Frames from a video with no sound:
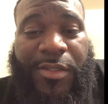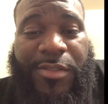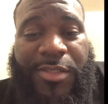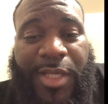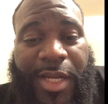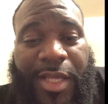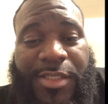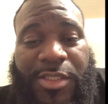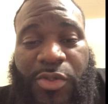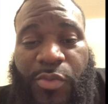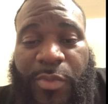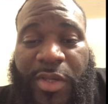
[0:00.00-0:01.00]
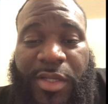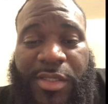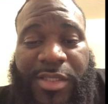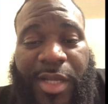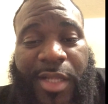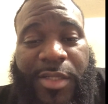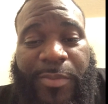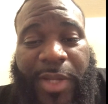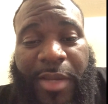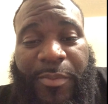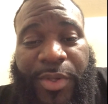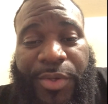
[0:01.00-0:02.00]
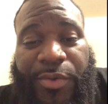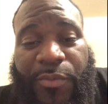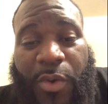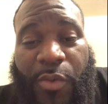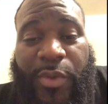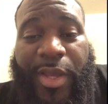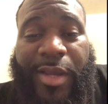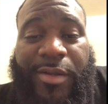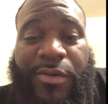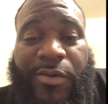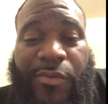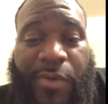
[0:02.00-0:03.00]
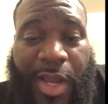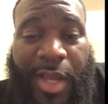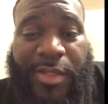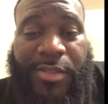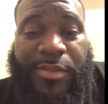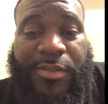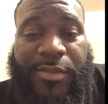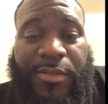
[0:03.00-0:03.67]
Shout out to New Media. Shout out to Black Media Row. We out here grinding.